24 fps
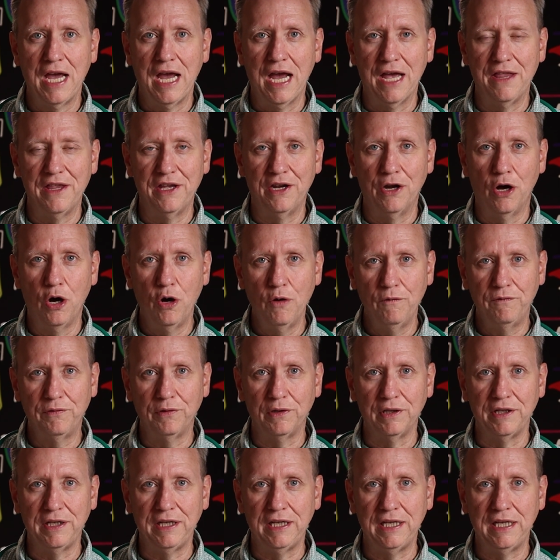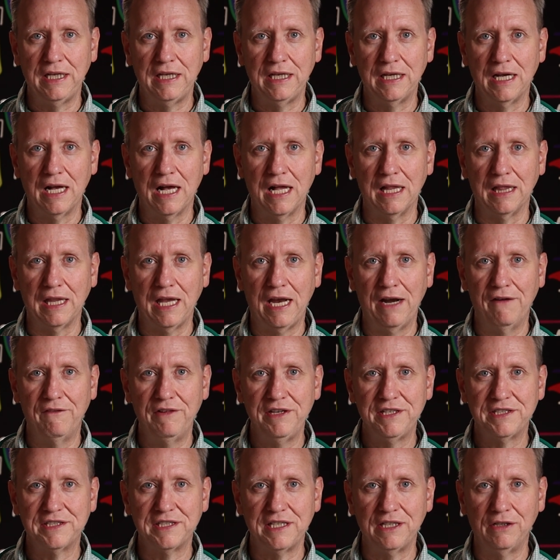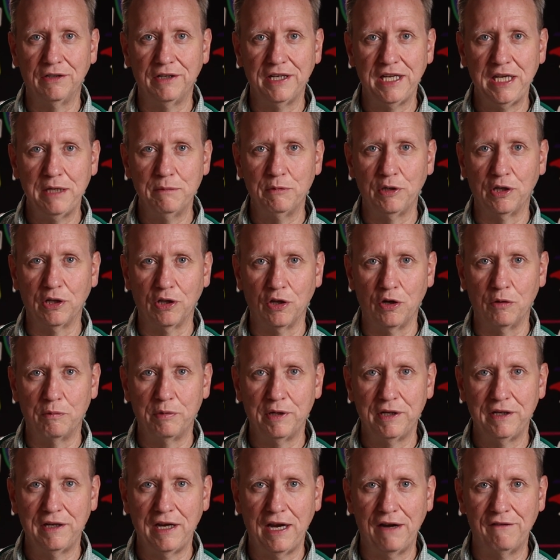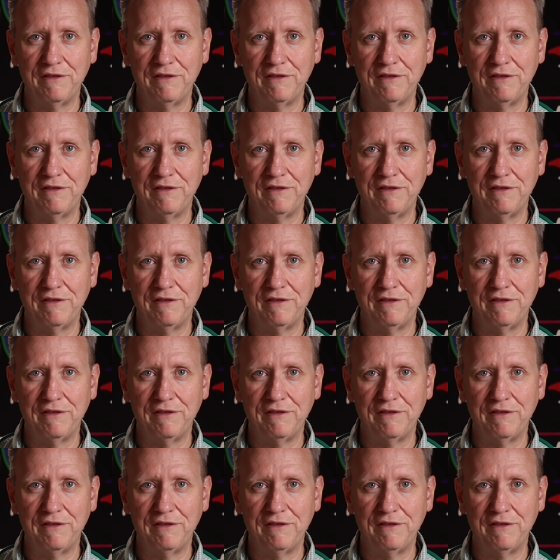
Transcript: And then hopefully every single hemoglobin,